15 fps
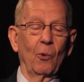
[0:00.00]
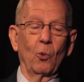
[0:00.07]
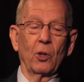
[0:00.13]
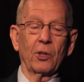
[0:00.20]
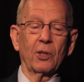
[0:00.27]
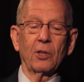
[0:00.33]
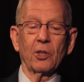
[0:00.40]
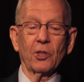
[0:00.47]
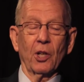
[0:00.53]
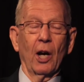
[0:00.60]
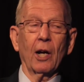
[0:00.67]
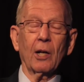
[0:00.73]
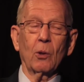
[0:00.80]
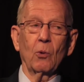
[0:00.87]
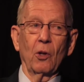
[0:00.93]
went to
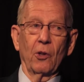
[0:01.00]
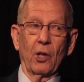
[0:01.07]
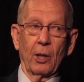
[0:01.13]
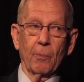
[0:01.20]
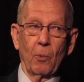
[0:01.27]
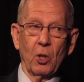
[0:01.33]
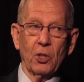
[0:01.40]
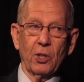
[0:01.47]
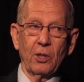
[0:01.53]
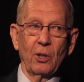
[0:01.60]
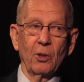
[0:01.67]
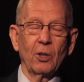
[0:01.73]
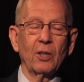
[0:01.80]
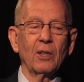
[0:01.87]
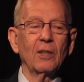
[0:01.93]
SAC with that marching
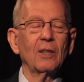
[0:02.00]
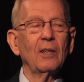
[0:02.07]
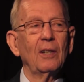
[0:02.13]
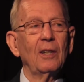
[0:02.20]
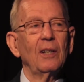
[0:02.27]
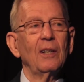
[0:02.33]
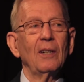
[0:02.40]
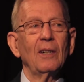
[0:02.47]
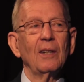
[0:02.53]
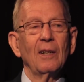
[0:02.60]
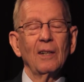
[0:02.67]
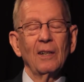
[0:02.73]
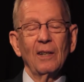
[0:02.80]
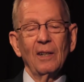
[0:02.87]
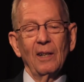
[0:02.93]
order,
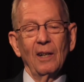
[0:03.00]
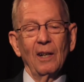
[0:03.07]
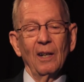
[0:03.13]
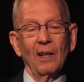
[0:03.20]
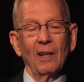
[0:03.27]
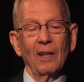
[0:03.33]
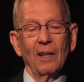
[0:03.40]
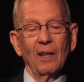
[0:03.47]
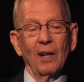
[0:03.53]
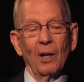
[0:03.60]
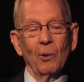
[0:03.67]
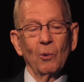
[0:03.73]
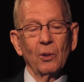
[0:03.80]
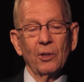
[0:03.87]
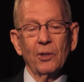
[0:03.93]
and I
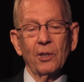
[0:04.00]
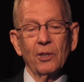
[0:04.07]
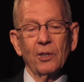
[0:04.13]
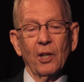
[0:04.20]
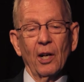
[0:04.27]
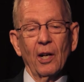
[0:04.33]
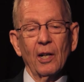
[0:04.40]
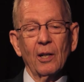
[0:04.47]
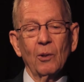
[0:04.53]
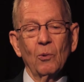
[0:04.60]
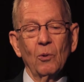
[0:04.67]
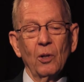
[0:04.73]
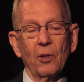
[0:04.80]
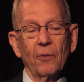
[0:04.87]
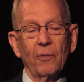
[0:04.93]
went to SAC
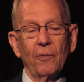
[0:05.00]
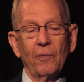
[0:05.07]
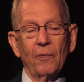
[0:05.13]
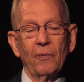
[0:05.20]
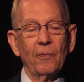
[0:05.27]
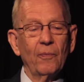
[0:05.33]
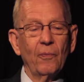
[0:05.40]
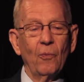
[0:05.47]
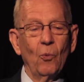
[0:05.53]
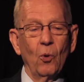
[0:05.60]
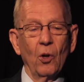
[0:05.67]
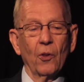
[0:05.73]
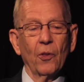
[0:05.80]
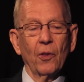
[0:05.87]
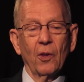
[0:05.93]
with
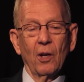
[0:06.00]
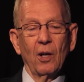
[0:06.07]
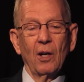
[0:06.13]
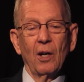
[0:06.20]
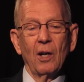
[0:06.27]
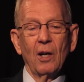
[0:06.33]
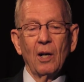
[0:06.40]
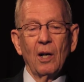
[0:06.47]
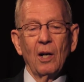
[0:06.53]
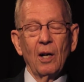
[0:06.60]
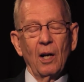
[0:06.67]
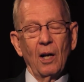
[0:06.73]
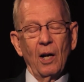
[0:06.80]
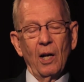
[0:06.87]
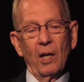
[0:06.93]
with
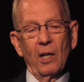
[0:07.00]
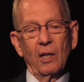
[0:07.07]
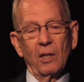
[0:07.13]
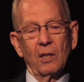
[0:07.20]
a